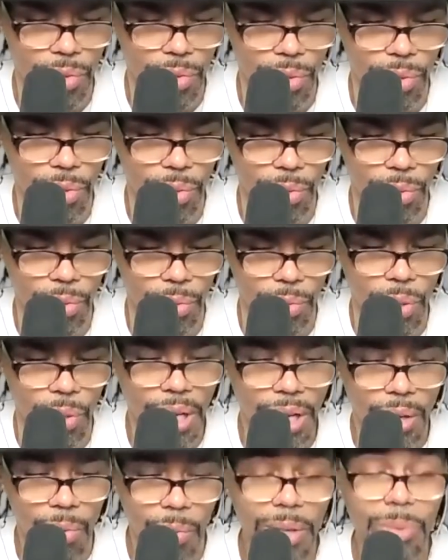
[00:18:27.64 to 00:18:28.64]
to,
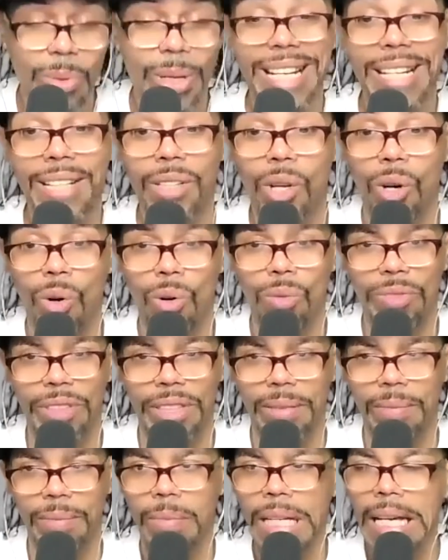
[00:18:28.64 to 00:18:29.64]
we were in COVID,
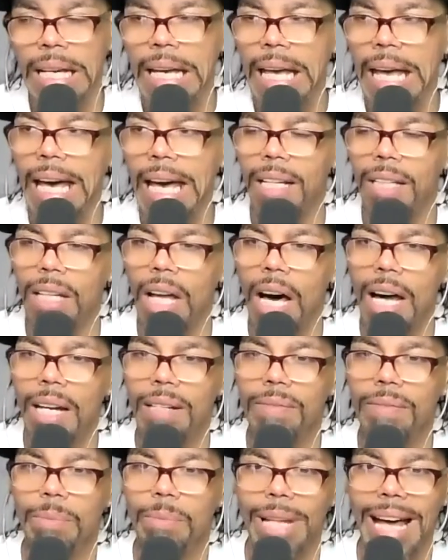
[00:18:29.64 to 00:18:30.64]
and a lot
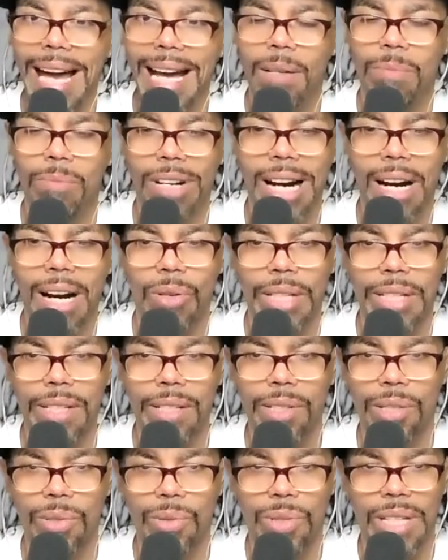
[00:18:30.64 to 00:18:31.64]
of the Black and Brown
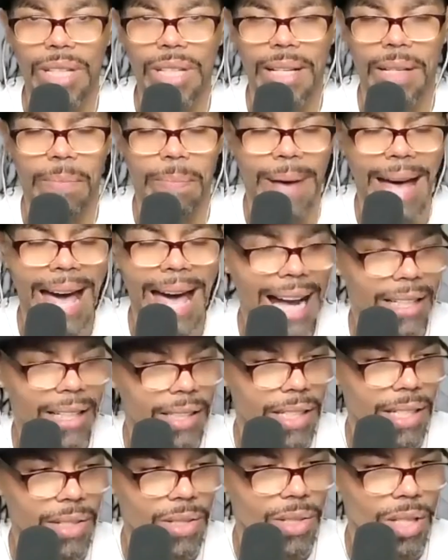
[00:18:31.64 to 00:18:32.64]
issues that impact
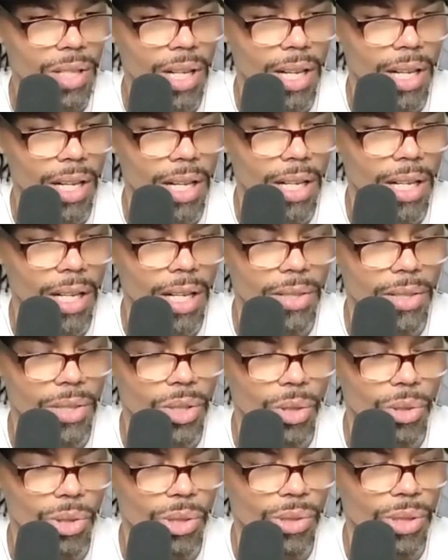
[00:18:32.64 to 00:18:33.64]
us,
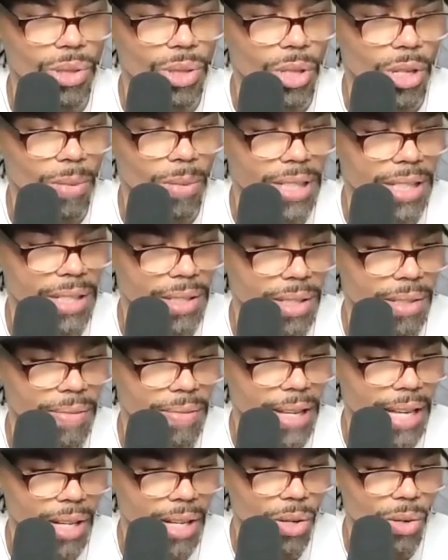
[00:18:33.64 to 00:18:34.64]
social determinants of
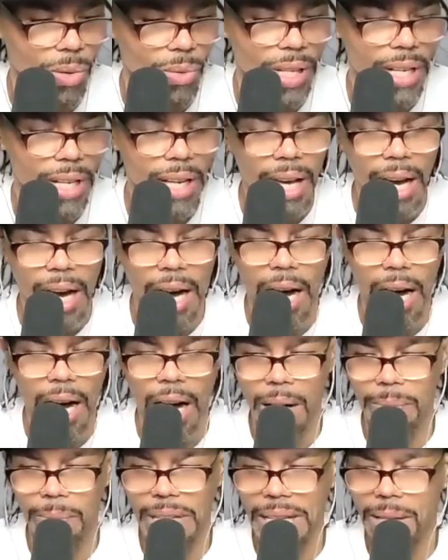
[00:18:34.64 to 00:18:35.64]
health,
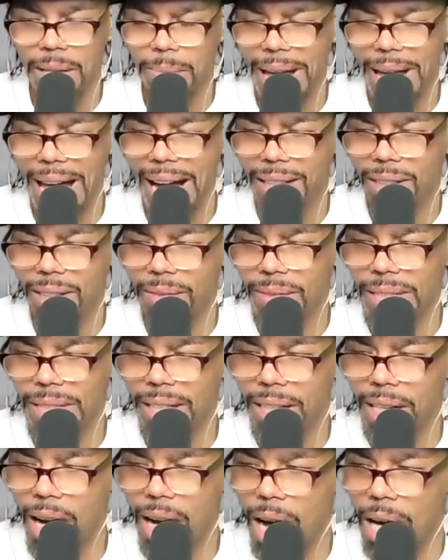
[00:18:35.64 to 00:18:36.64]
the impact of the
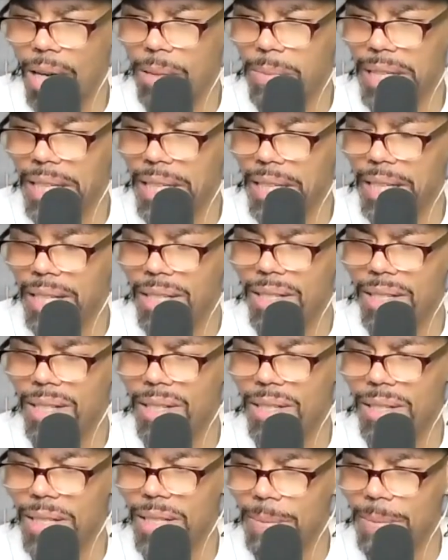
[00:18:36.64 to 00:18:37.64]
economy,
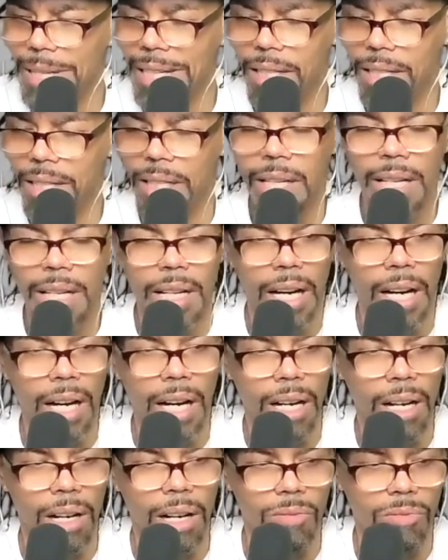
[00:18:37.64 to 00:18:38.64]
systemic
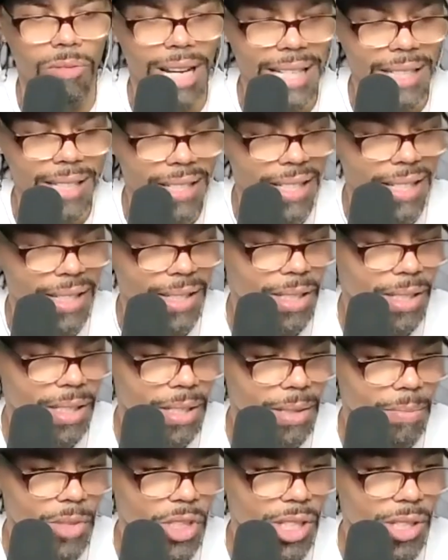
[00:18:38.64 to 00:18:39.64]

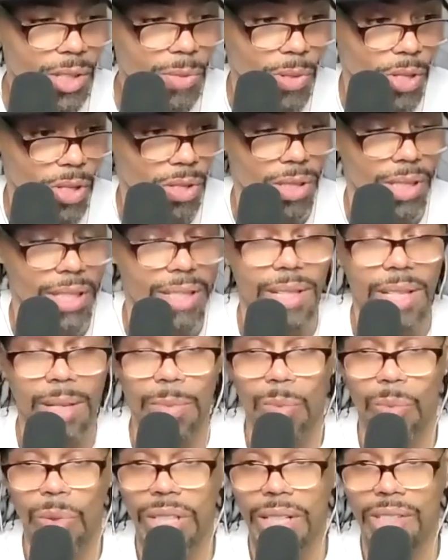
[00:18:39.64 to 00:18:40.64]
racism, just pure, let's keep
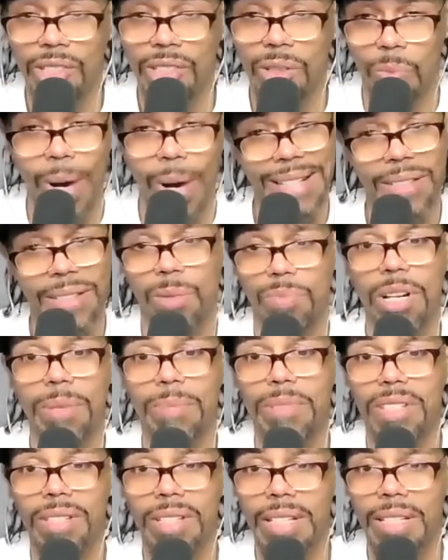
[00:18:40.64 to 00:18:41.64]
it 100, white
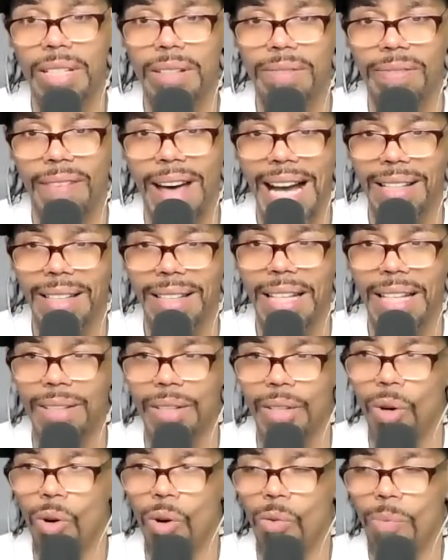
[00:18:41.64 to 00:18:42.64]
supremacy, and the fact that
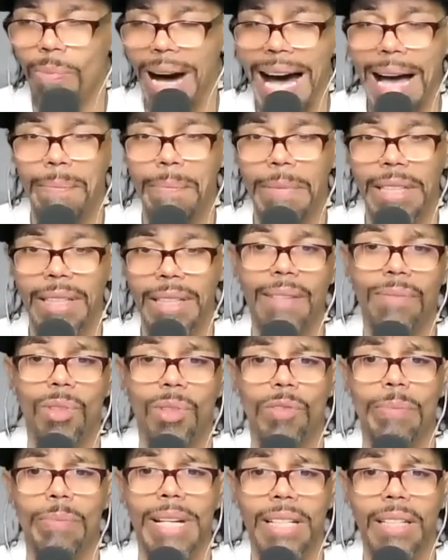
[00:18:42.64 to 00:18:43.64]
though my level
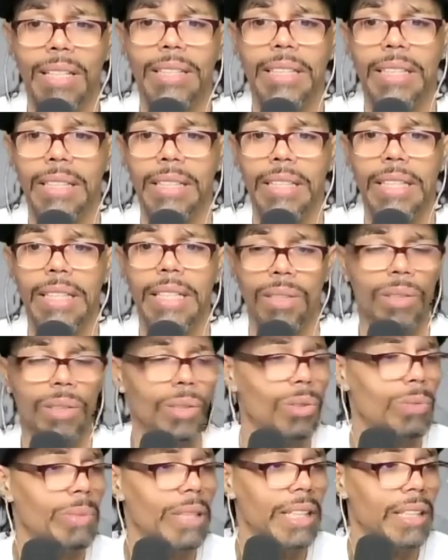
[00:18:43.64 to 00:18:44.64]
of melanin is a
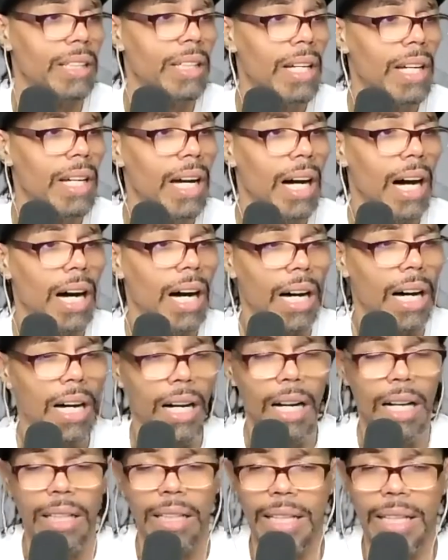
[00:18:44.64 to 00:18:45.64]
little bit
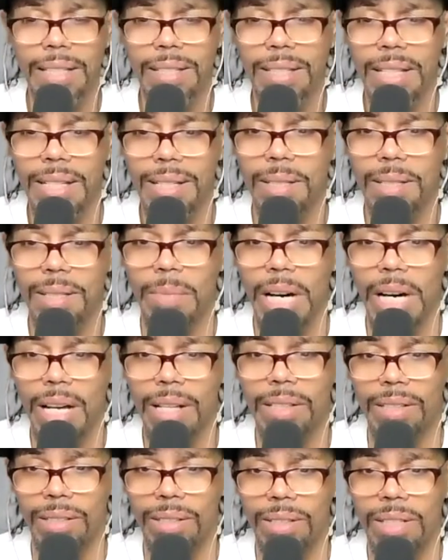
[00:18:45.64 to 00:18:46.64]
less than some
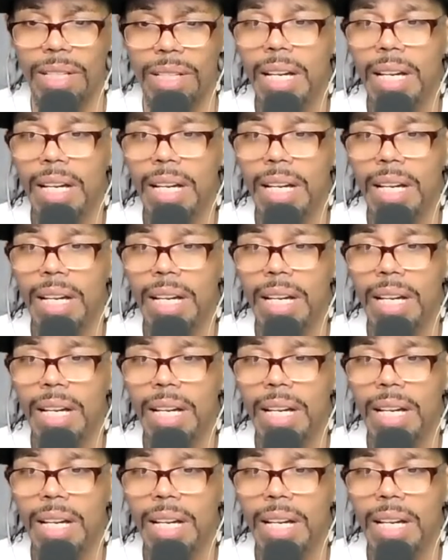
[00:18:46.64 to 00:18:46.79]
others,